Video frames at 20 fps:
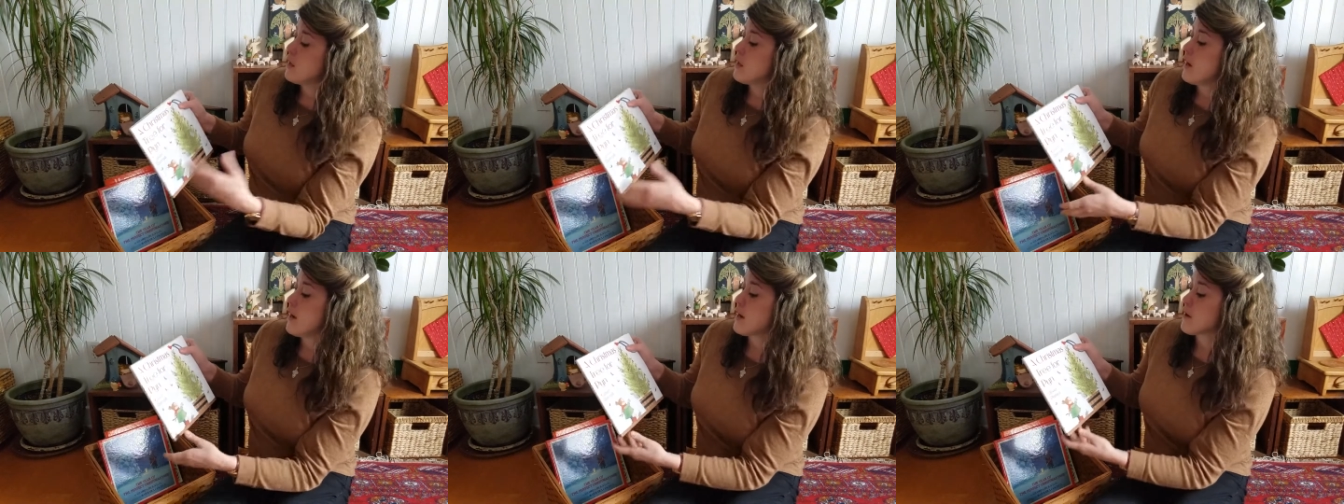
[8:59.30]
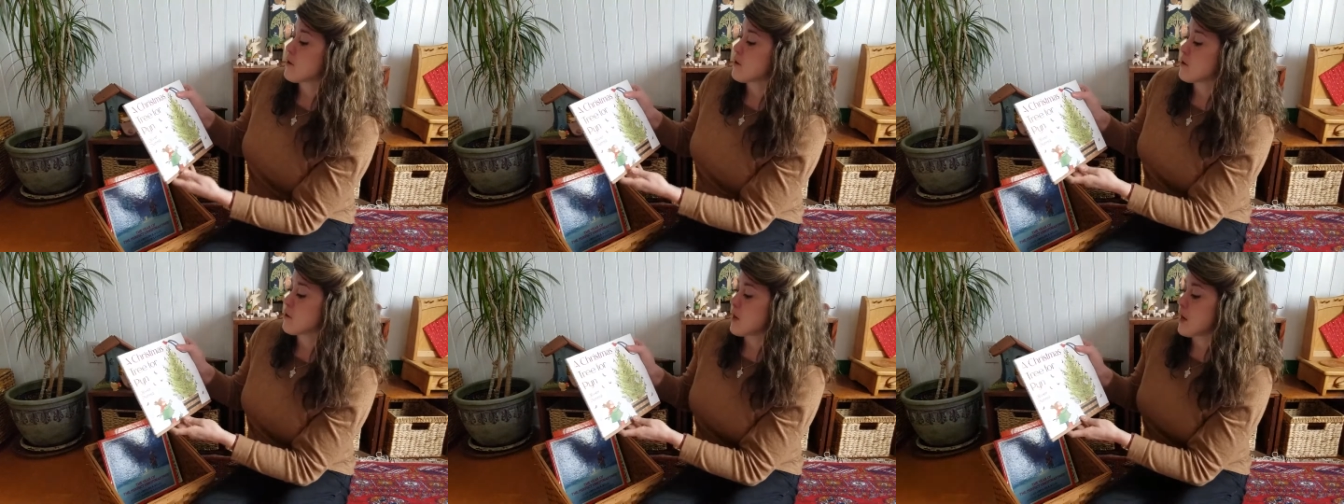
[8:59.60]
at
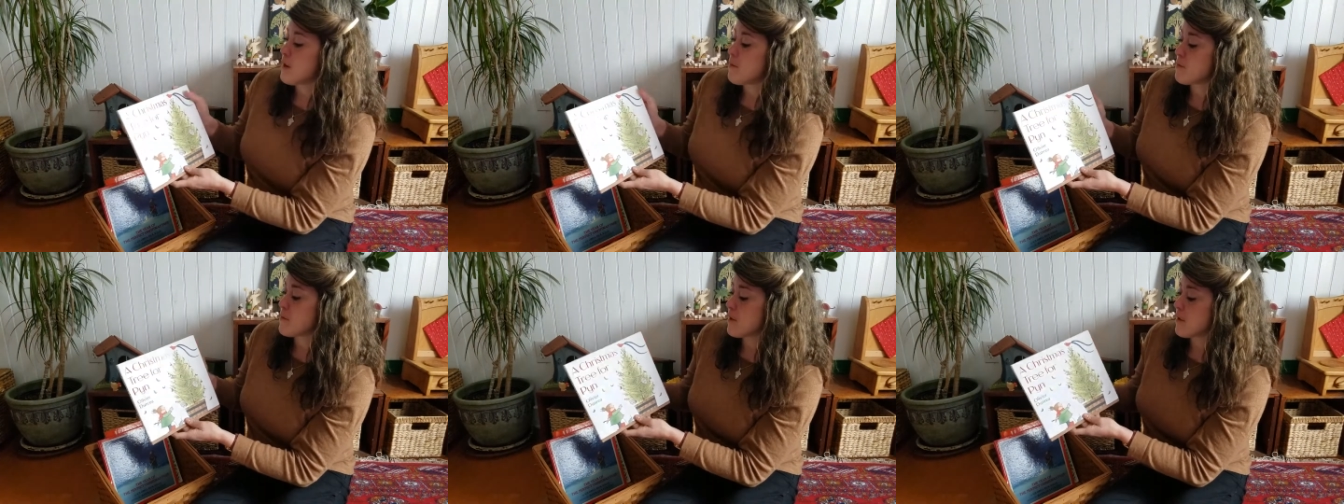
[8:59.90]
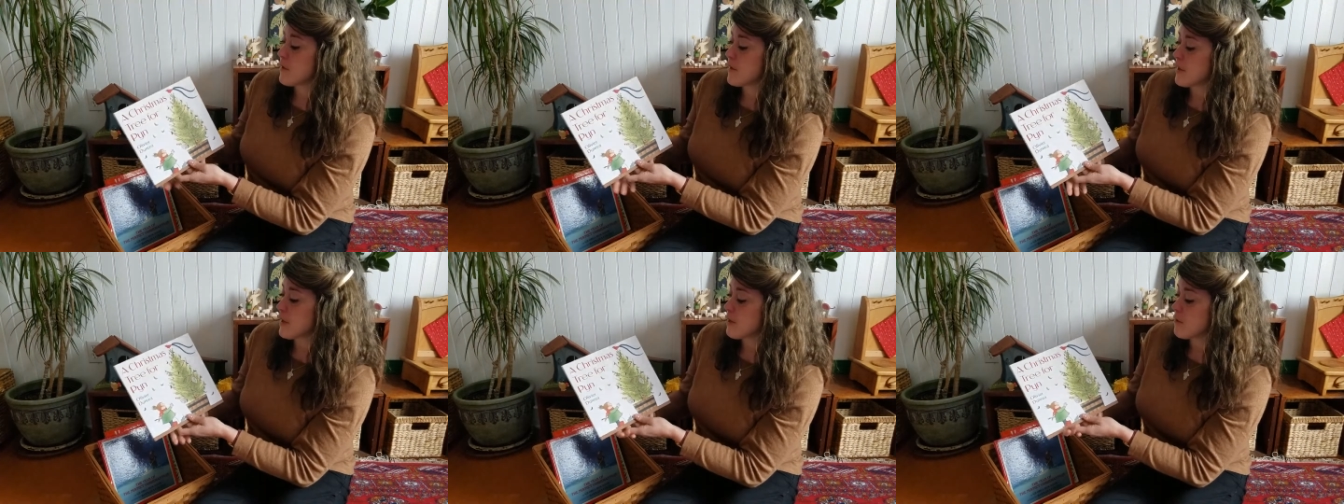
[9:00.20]
our
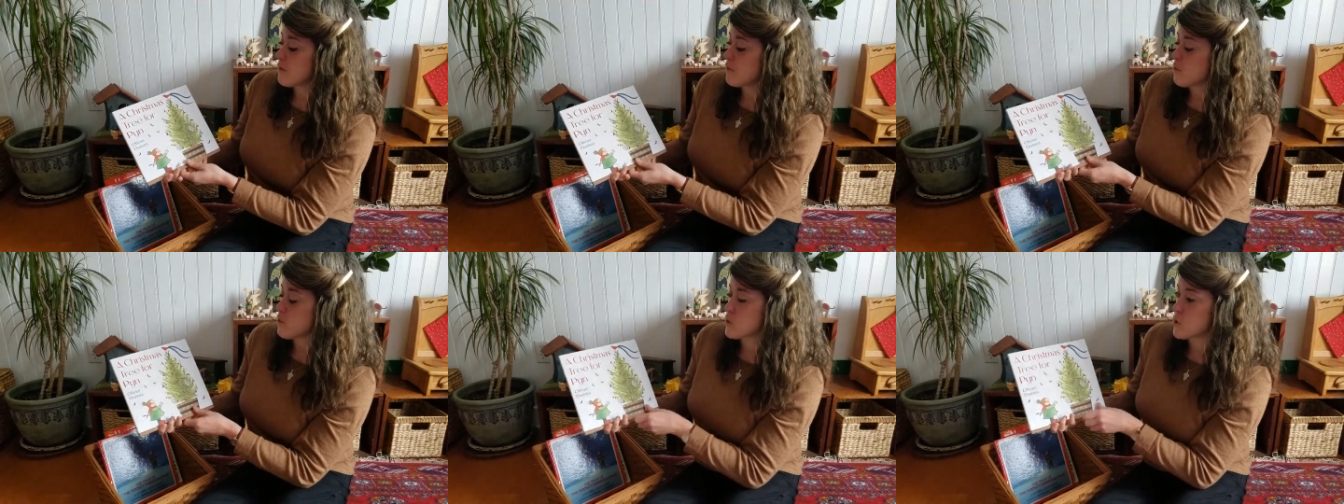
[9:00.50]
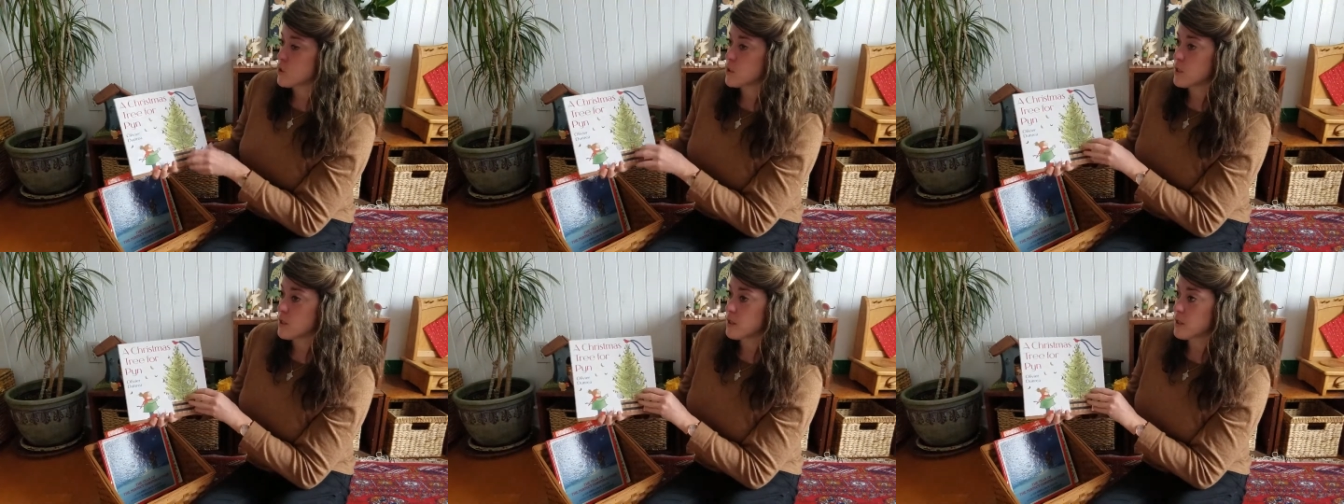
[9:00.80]
library,
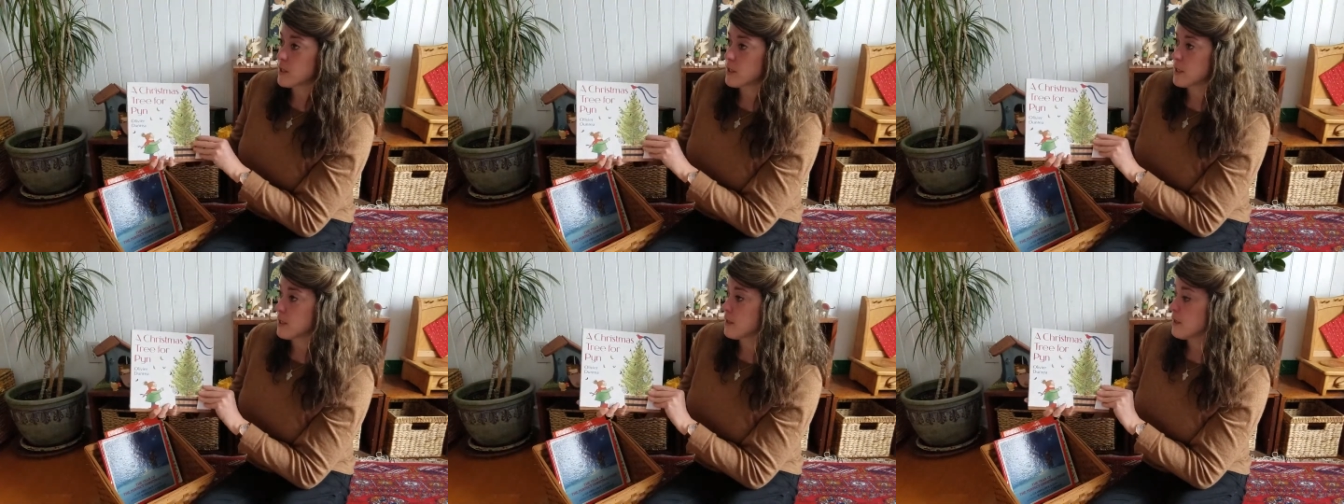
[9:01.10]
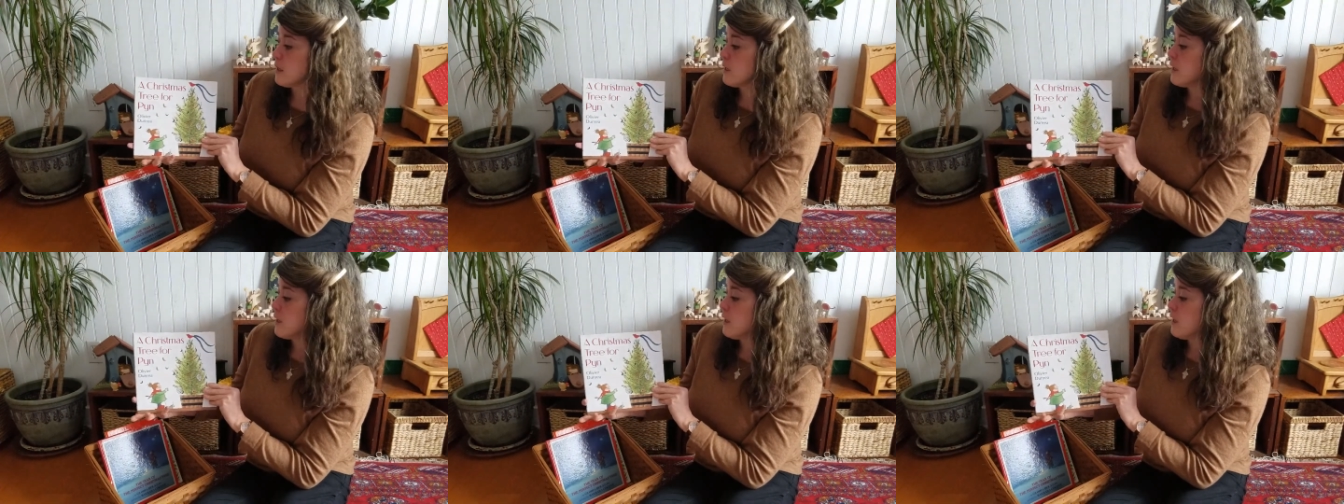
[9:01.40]
unfortunately,
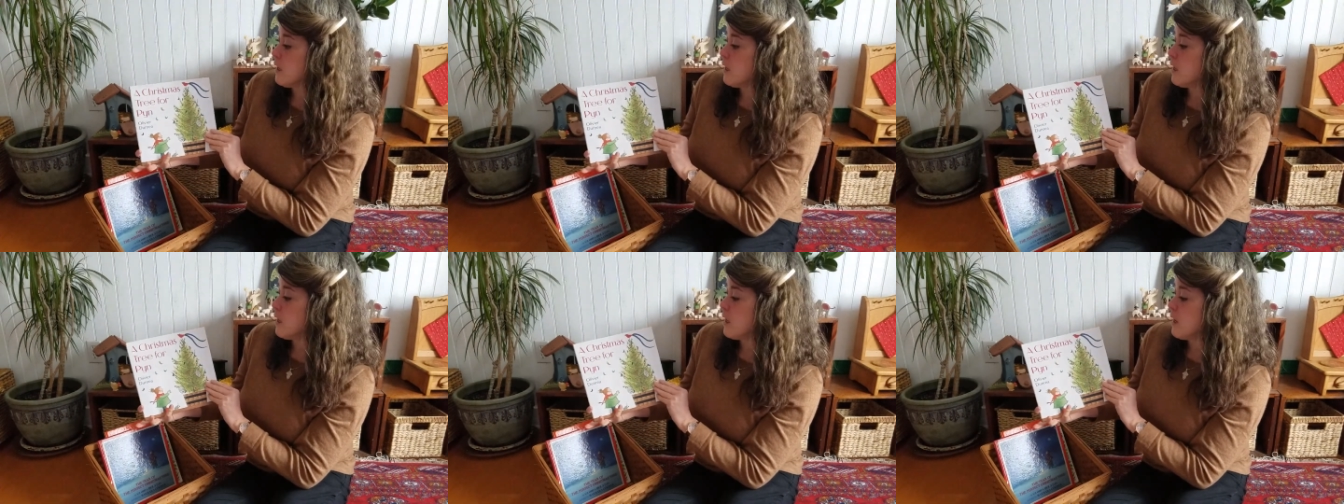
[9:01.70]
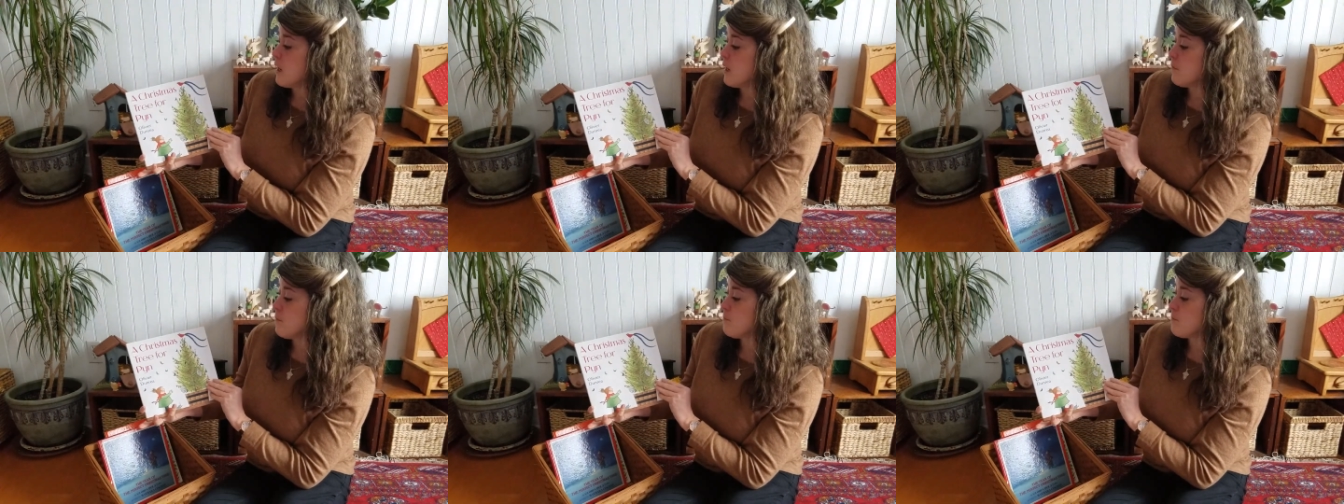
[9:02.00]

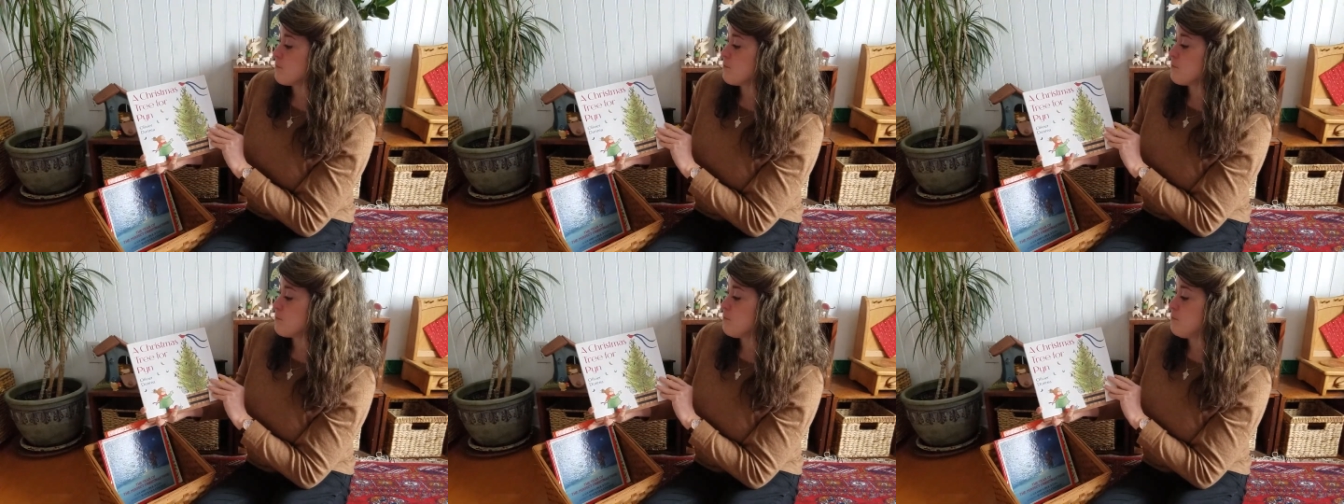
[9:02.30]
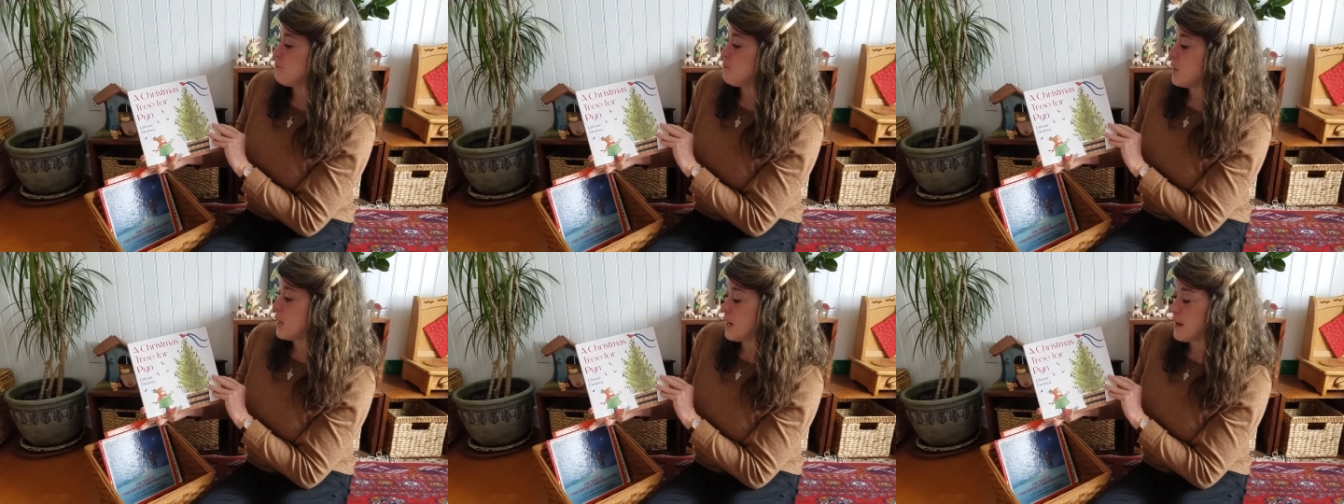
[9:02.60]
um,
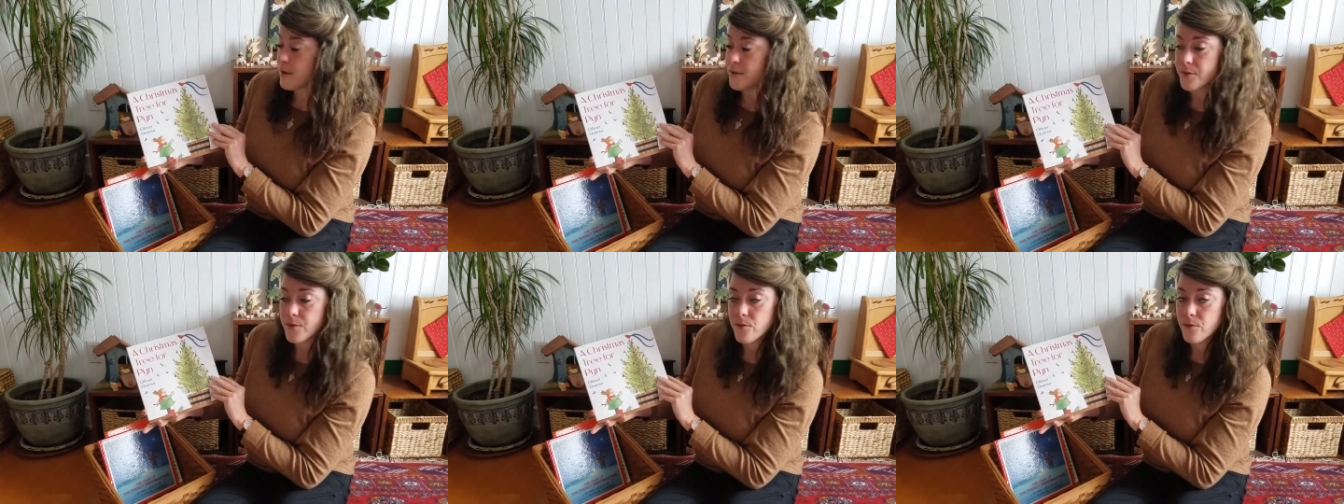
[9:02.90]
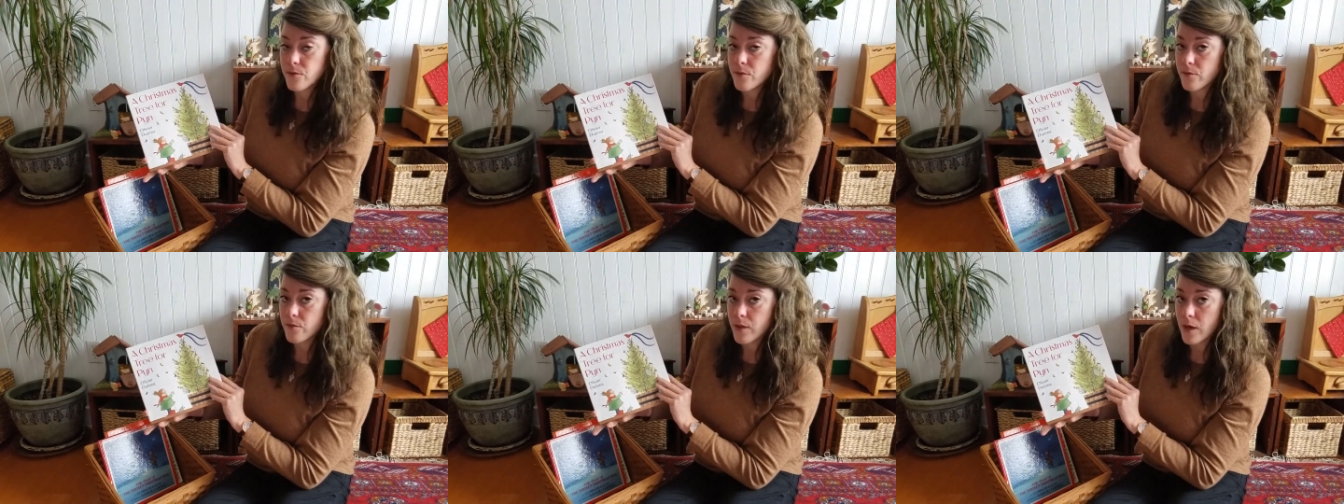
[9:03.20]
but
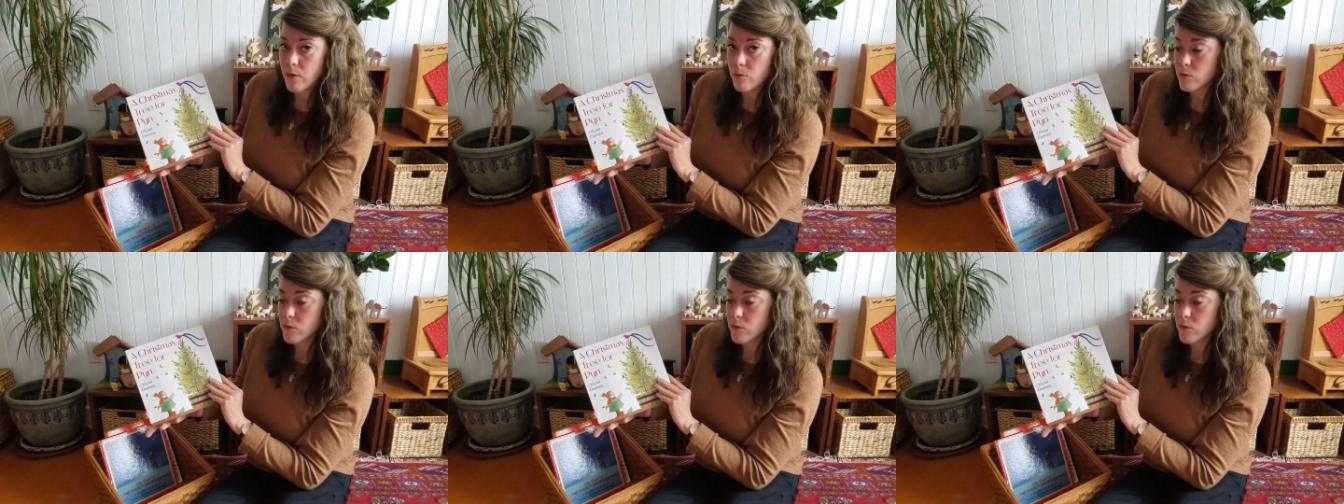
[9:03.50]
that